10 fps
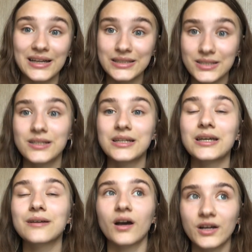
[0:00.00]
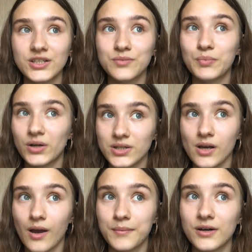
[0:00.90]
any studying, I just put a
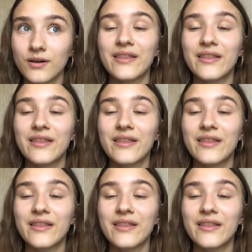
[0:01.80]
timer,